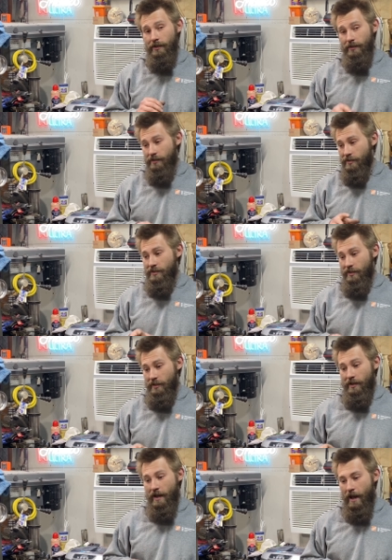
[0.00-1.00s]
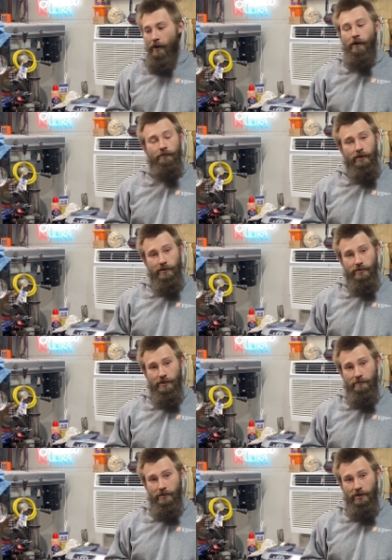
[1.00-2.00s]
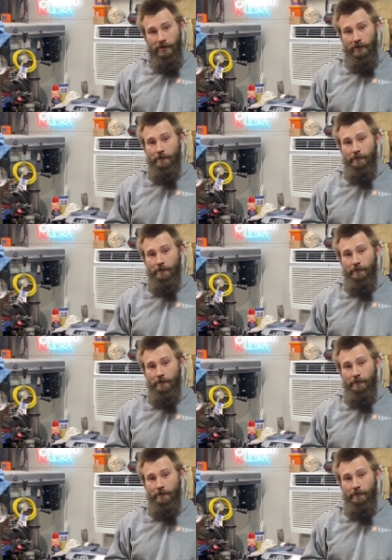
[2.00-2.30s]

to see how everything's going to be.